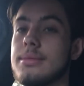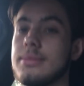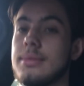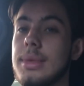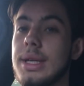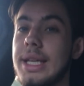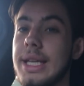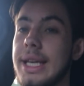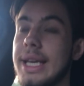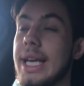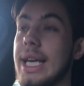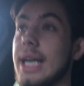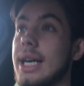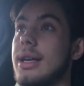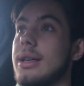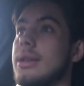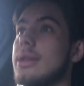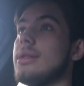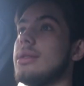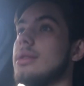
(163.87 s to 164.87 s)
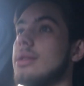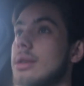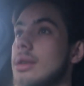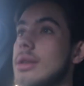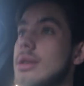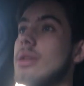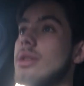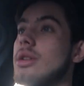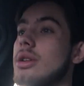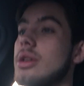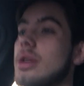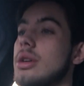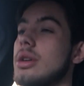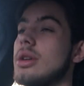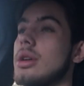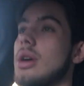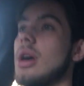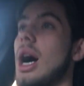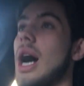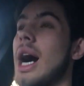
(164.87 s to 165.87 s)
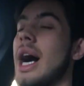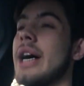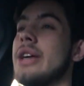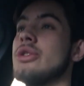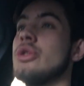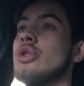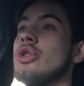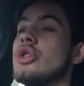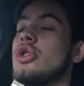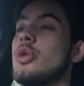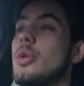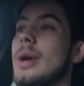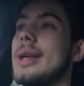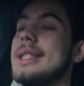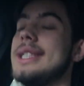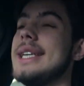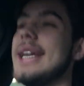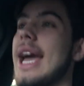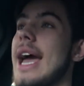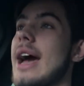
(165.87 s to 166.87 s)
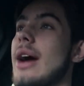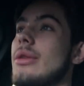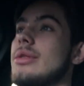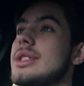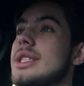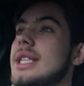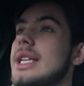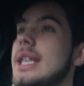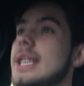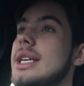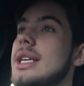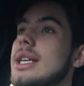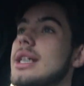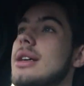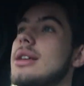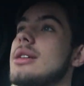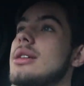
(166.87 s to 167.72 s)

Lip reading: in a year. 120 hours in a year.